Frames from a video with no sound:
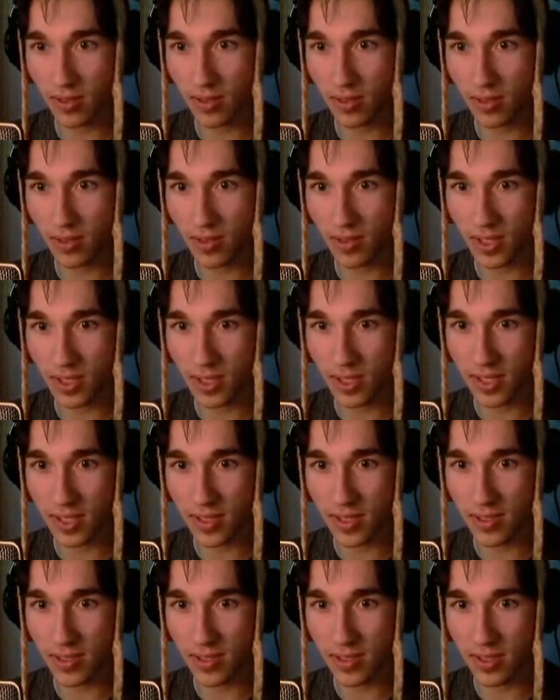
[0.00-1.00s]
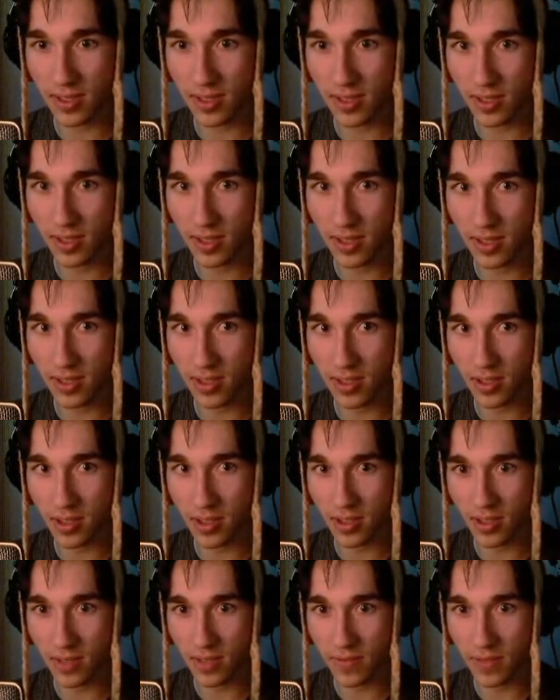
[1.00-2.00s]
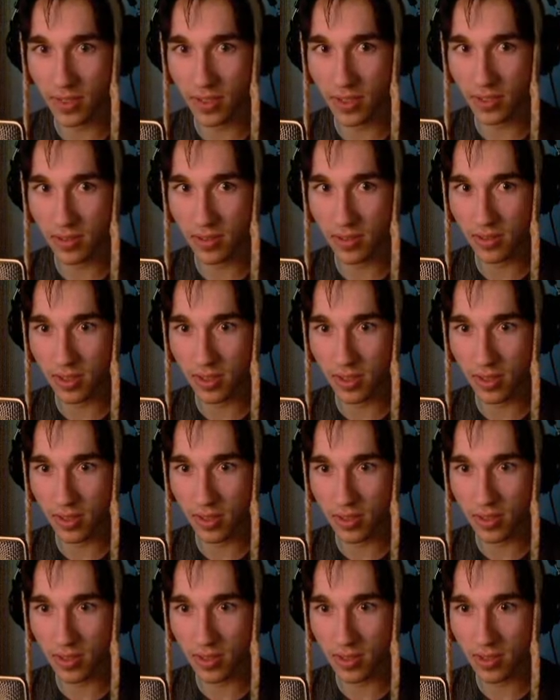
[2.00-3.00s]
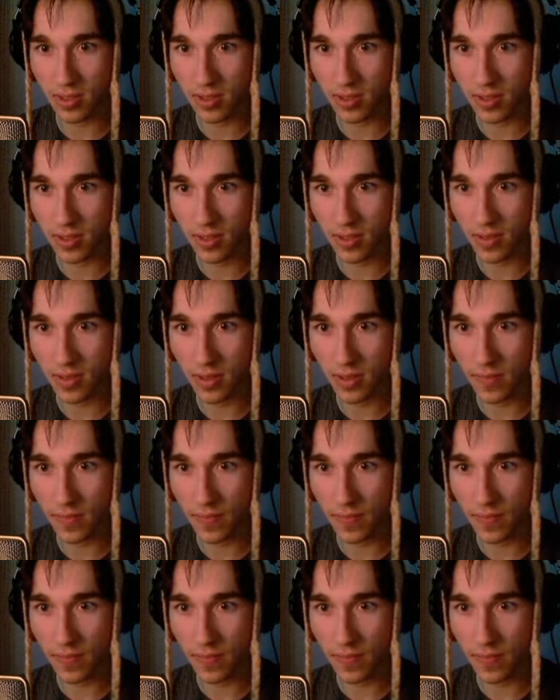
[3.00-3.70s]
You did this. No, it's all your fault. Okay, so let's go this way.